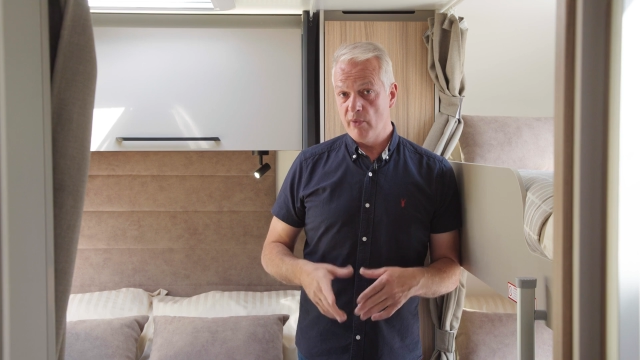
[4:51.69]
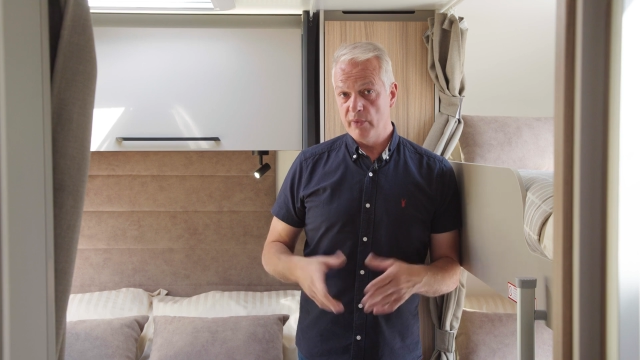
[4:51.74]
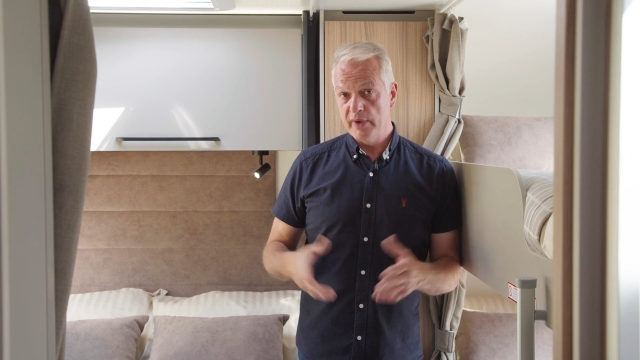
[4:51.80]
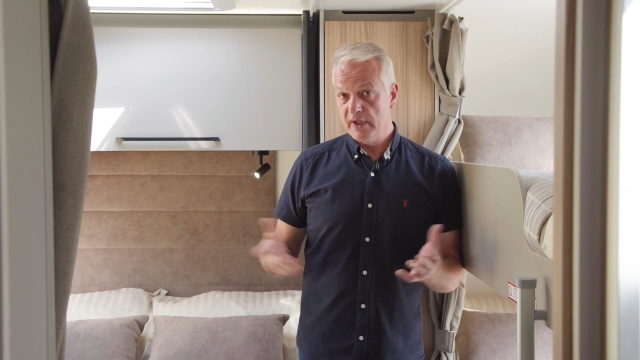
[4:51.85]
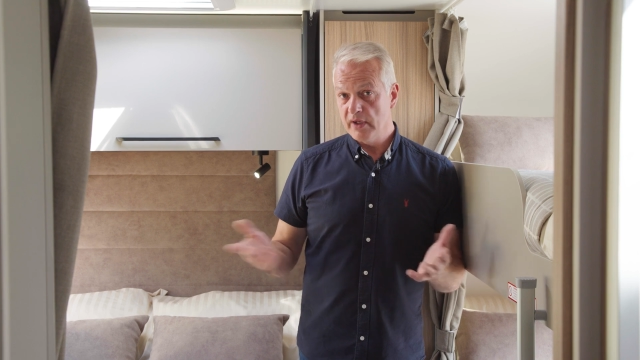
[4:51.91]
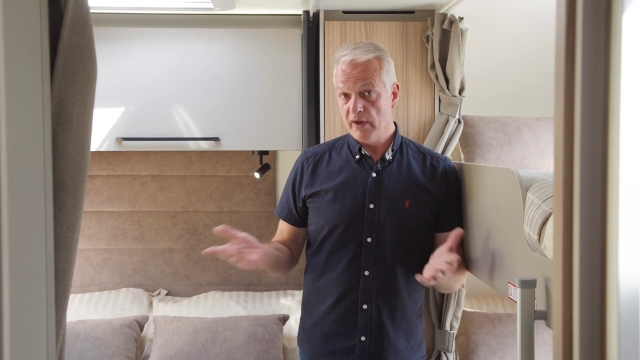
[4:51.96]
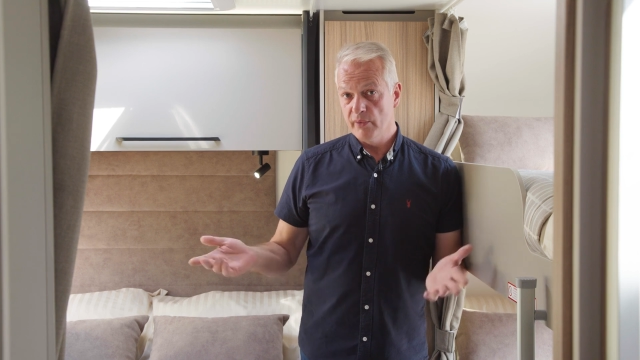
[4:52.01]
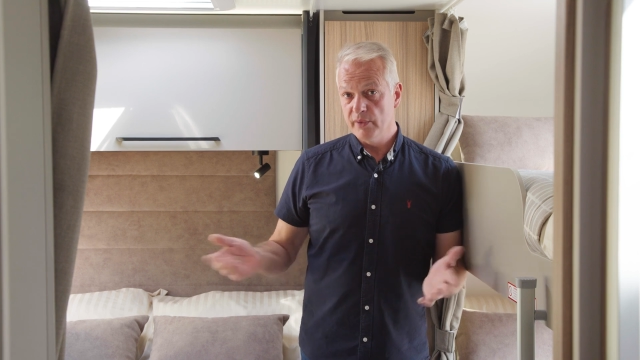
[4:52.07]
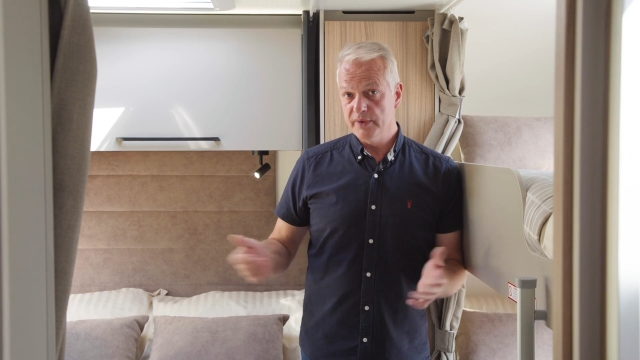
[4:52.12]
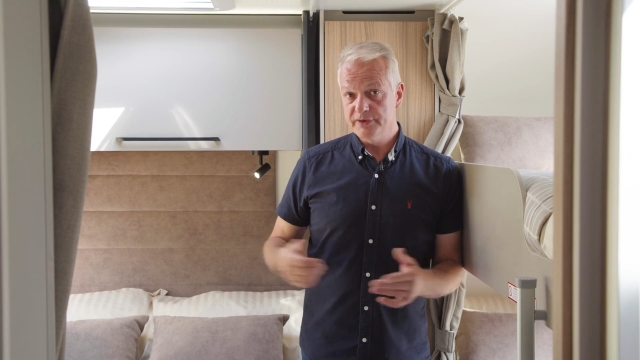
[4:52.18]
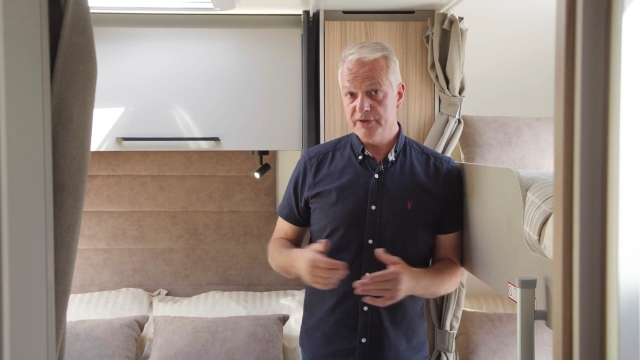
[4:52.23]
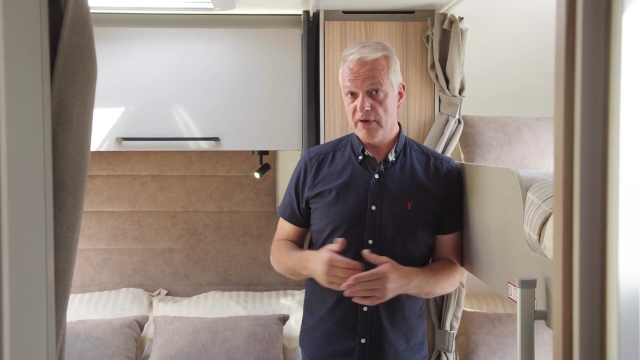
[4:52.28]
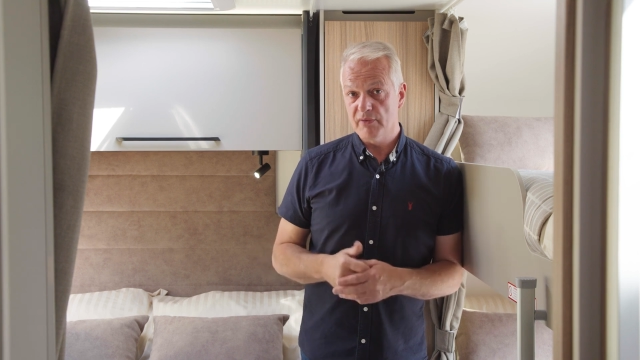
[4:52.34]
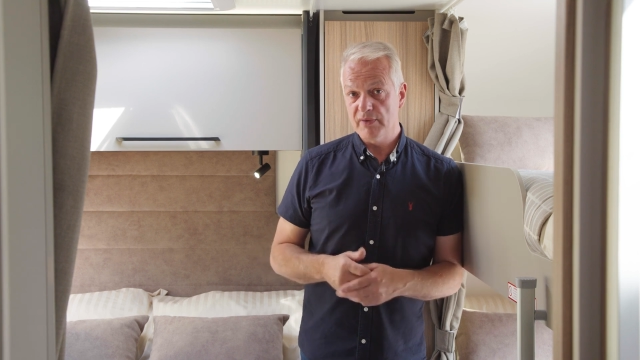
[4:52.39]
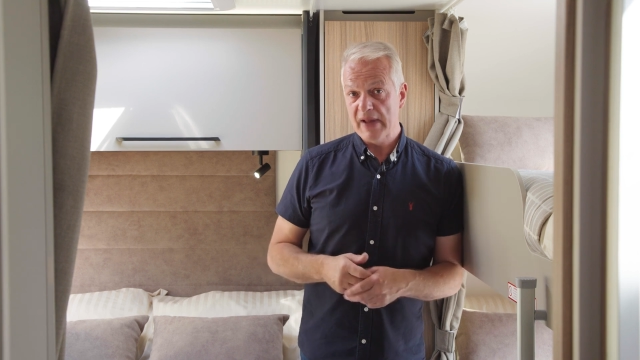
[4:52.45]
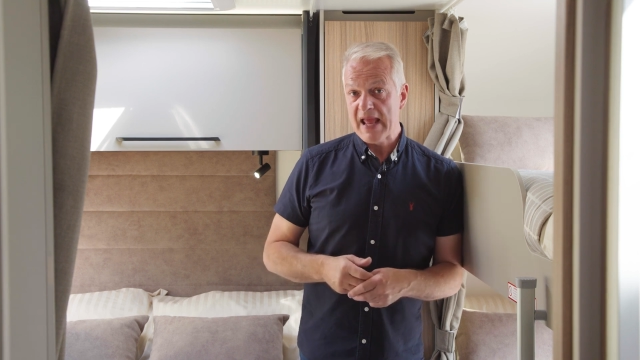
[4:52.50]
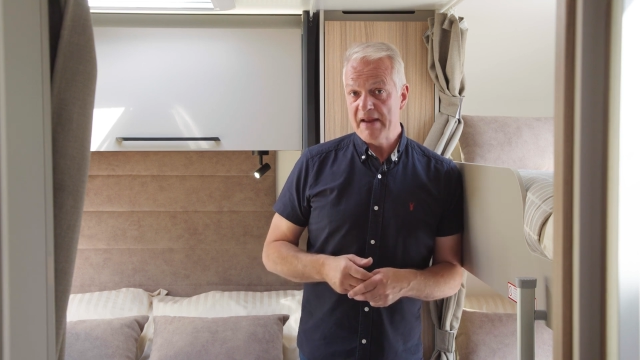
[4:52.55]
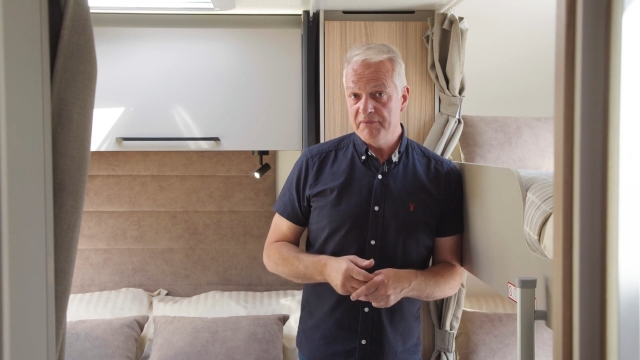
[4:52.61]
We've
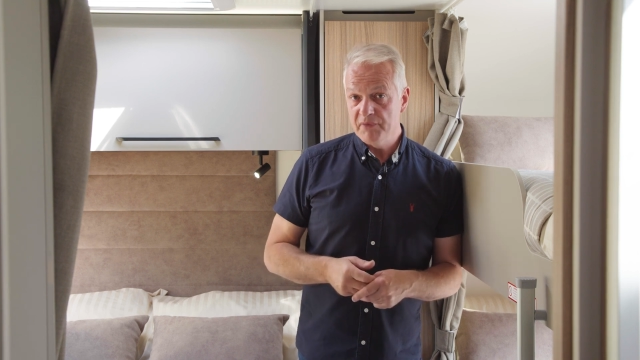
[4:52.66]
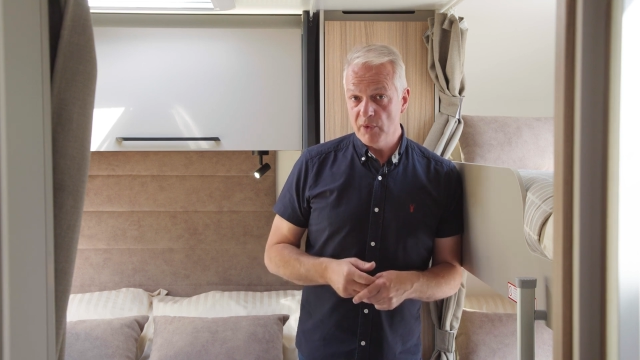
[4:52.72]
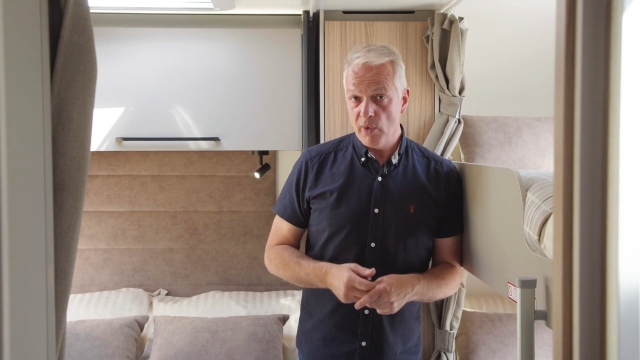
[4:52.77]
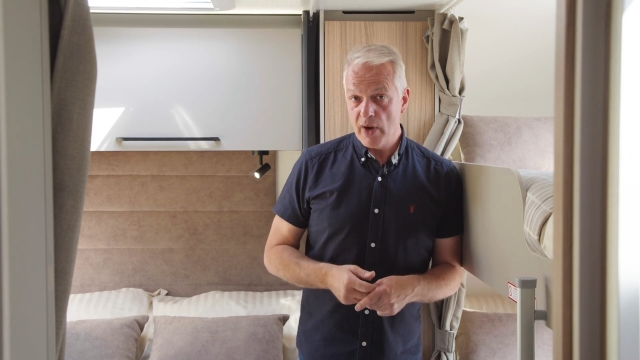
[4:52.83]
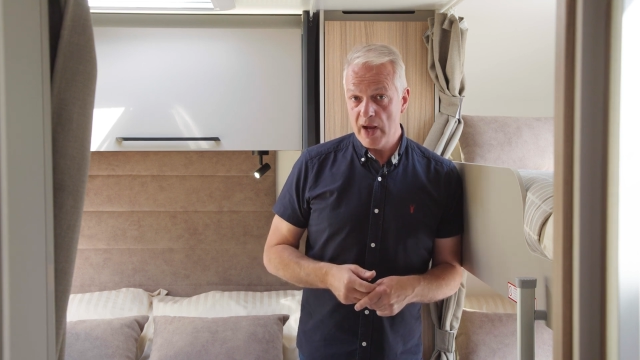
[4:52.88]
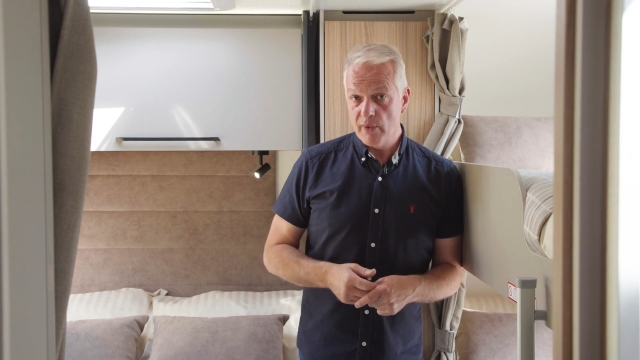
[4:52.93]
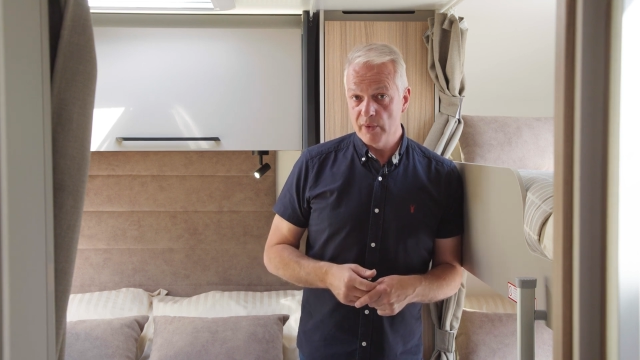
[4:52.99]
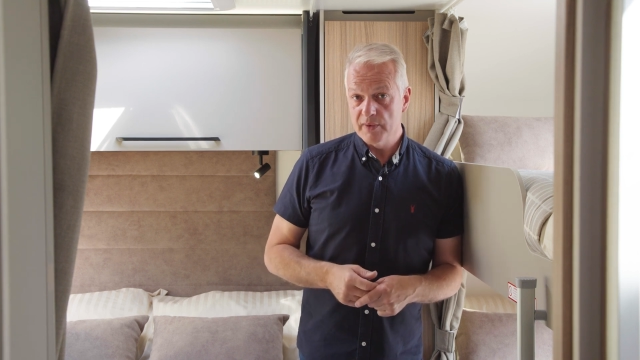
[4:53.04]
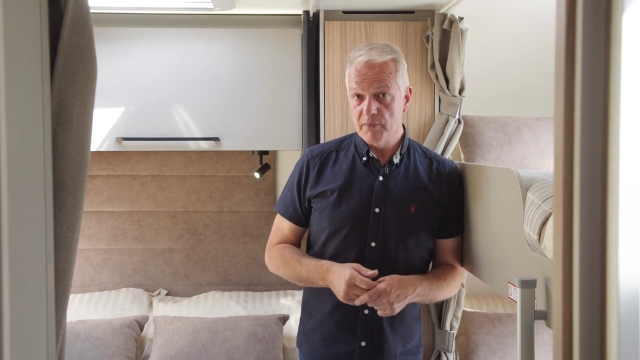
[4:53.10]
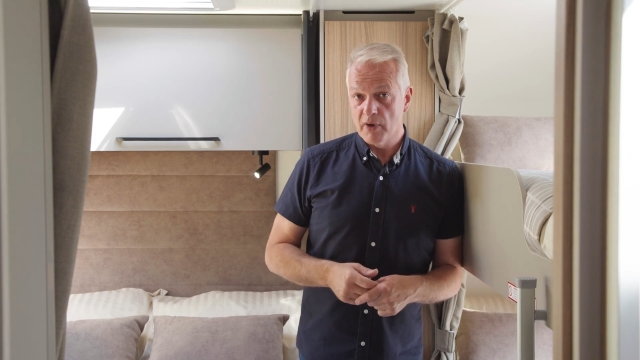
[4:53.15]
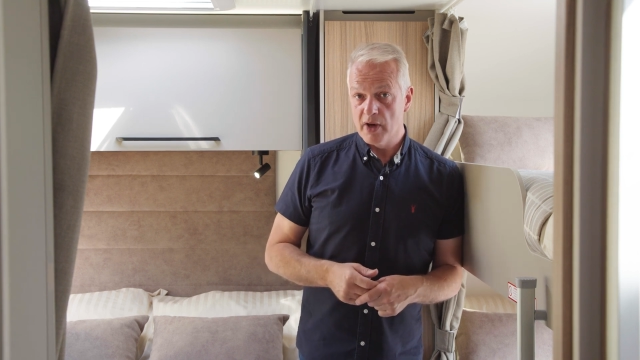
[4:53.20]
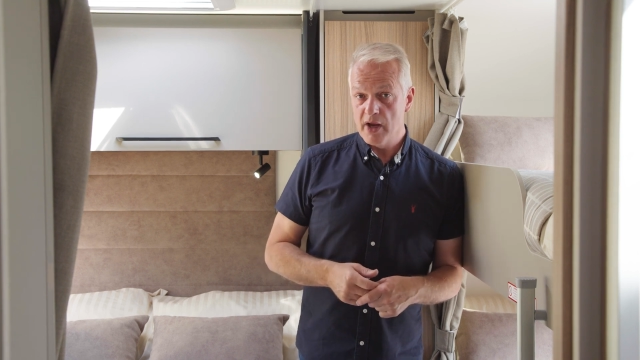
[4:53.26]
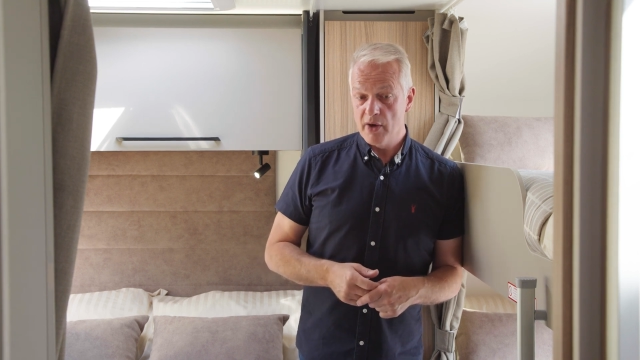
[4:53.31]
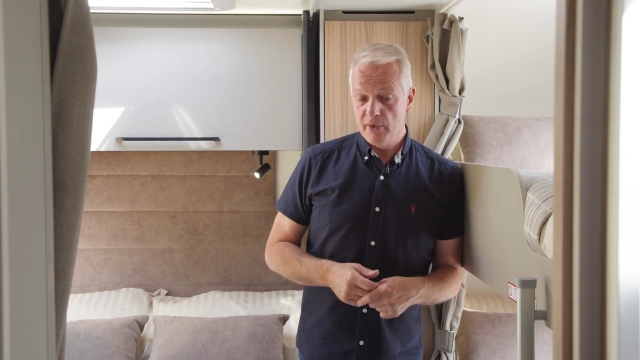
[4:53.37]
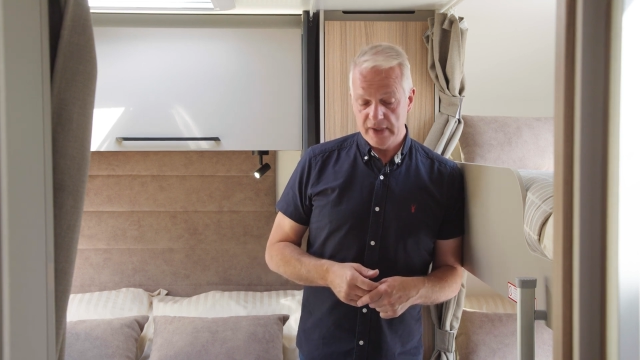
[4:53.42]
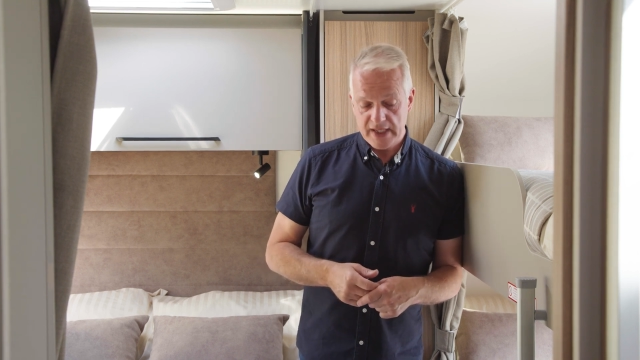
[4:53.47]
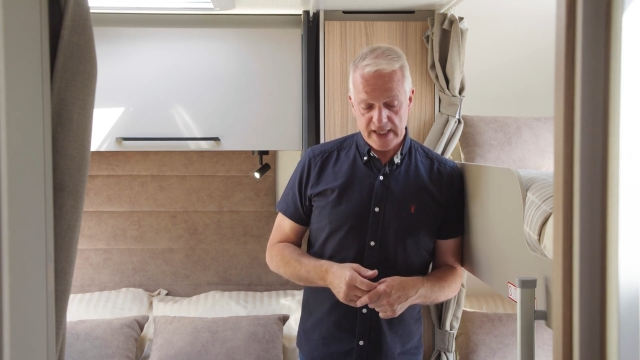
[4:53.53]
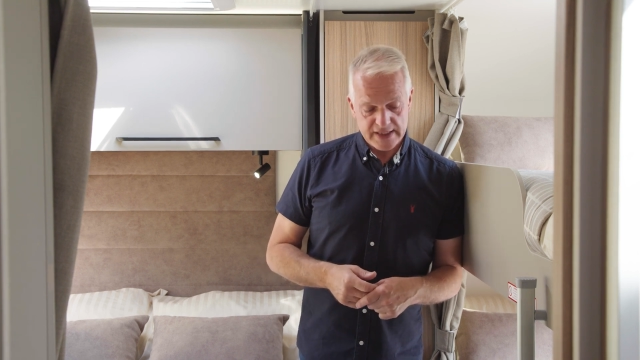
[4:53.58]
travelled everywhere with my
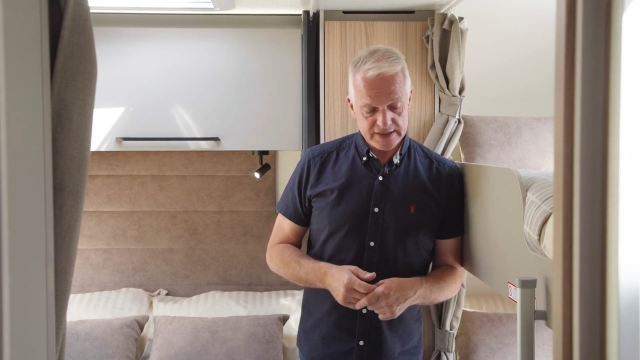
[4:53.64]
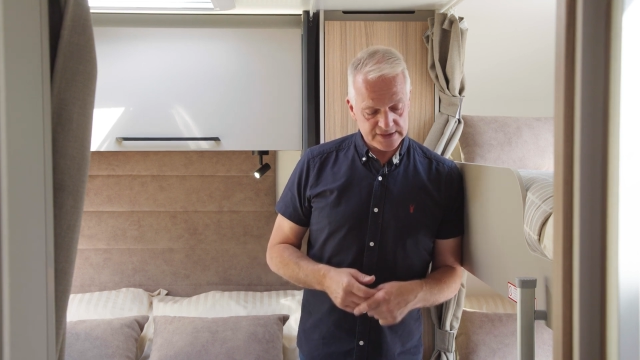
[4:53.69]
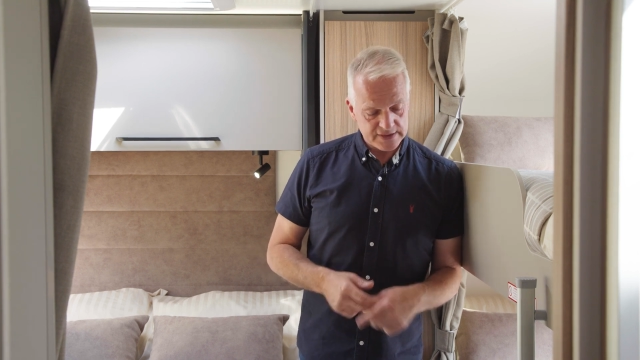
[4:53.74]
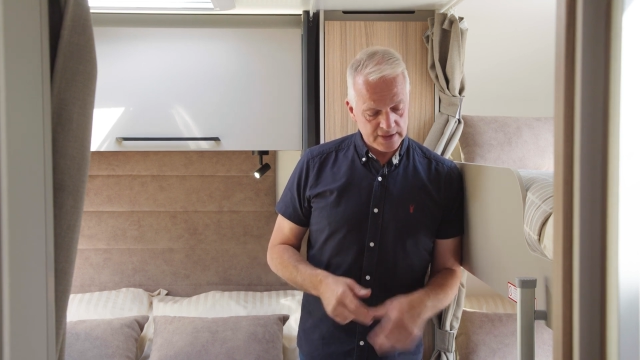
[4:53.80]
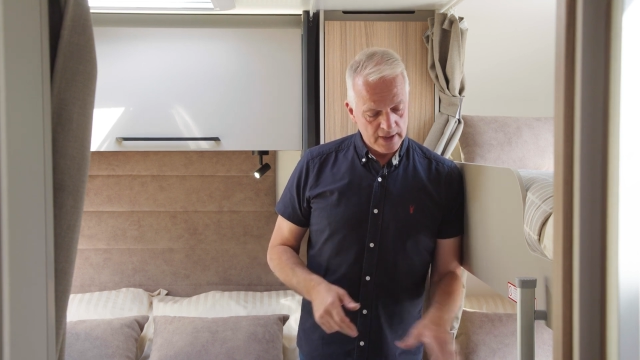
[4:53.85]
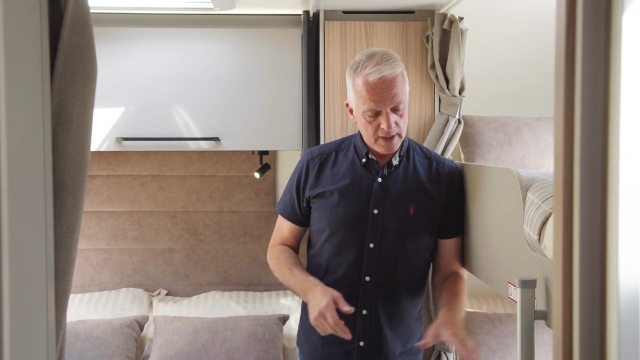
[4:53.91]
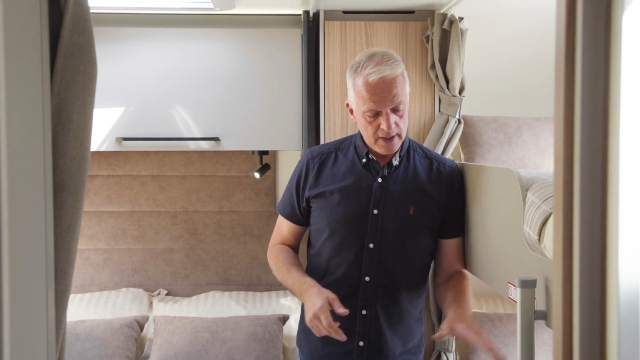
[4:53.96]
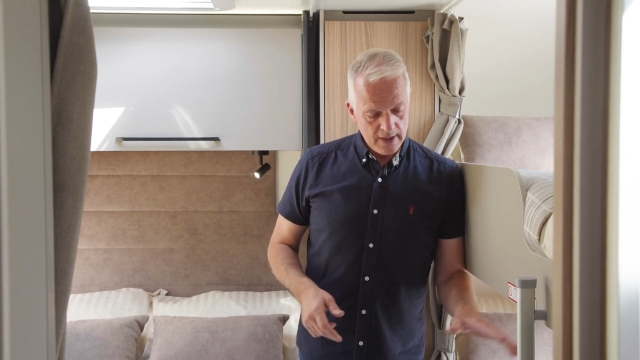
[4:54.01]
own kids.